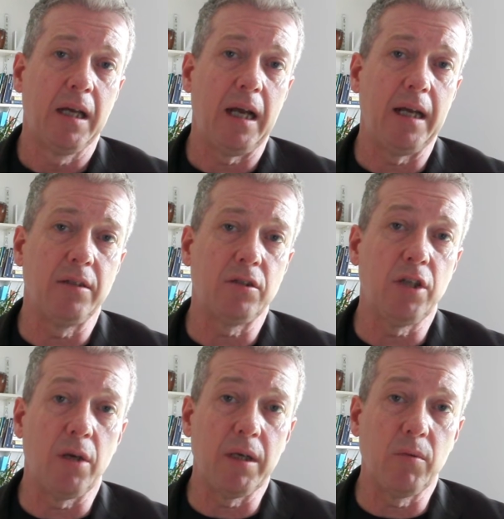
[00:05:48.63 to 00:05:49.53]
and
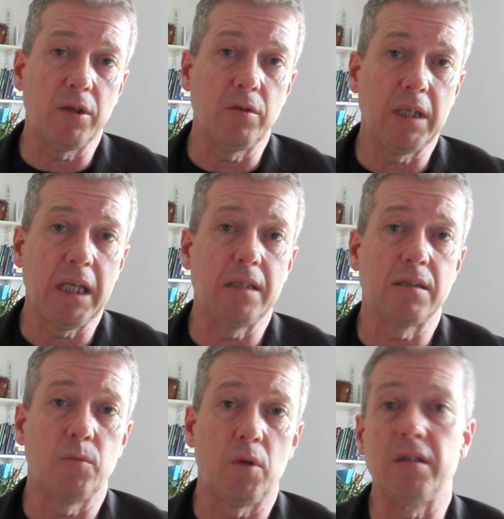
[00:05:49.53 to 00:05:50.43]
knowing what your needs
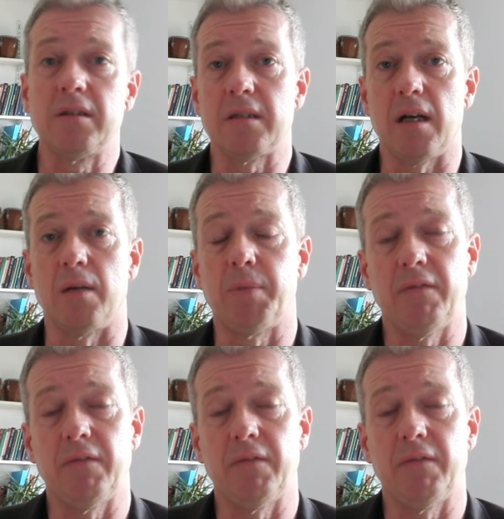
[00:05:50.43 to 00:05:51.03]
and wants are,